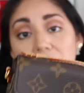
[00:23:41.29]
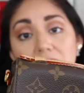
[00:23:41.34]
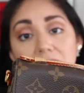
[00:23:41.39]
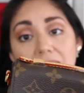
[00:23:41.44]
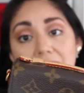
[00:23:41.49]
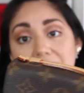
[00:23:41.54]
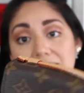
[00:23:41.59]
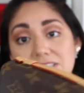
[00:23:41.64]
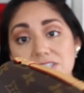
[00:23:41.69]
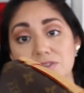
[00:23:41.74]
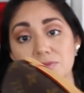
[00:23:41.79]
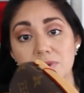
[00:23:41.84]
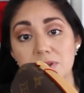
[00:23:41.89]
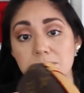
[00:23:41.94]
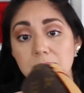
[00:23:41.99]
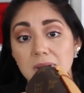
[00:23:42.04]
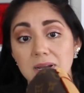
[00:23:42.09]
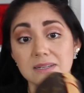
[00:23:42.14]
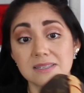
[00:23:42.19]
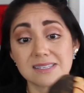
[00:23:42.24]
the last three
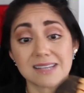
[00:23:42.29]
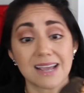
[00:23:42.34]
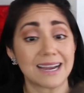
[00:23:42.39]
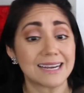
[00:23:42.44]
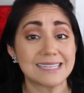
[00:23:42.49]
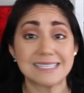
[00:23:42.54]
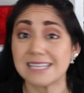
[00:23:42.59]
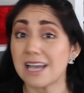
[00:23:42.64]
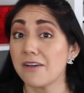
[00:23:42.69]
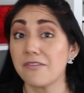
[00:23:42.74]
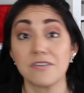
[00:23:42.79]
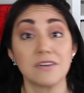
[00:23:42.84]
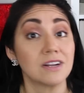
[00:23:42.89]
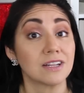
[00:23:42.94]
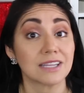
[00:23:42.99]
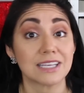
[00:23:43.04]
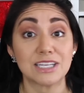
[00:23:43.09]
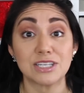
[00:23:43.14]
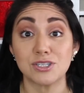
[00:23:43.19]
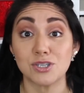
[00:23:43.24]
months. I
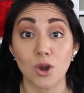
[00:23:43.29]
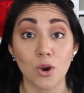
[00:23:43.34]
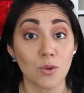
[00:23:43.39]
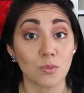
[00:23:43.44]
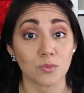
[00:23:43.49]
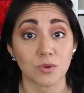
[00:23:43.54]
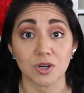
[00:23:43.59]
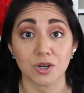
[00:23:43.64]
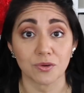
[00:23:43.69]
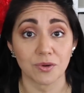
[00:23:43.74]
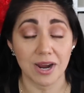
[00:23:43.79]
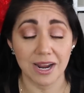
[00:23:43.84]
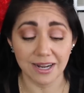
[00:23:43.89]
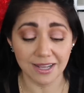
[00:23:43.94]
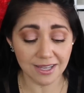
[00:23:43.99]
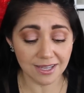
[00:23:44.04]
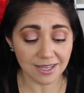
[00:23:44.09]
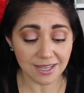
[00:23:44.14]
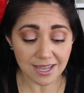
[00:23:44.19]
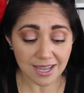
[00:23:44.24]
definitely don't regret
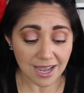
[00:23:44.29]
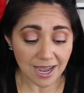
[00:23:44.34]
it.